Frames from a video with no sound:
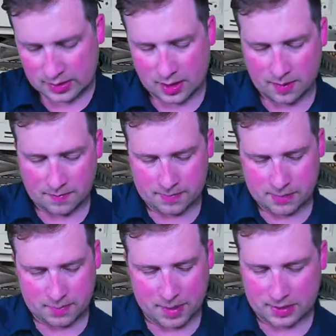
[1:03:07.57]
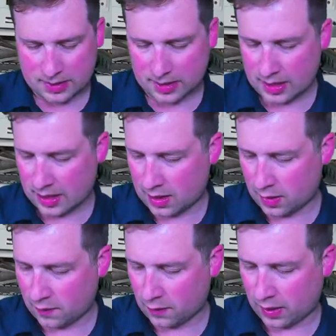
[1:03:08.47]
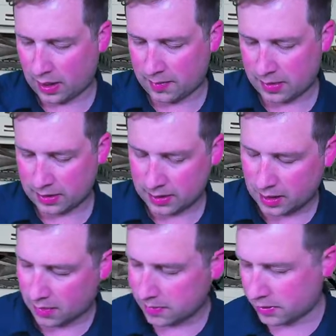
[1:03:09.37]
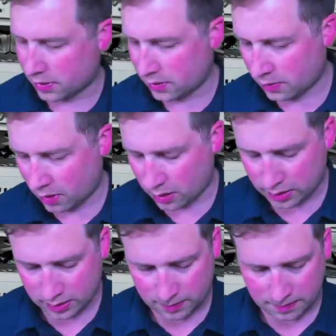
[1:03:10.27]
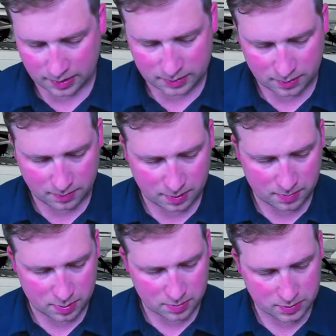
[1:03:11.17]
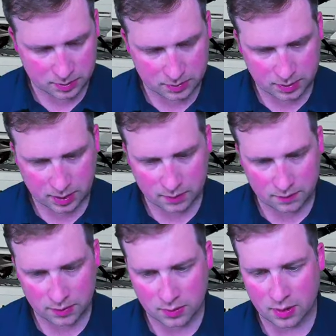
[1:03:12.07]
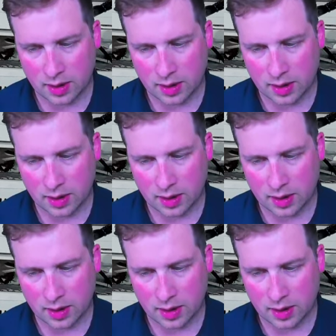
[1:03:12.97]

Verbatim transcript: some spacing in here for cabling to come through onto the base of the motherboard, which is really helpful.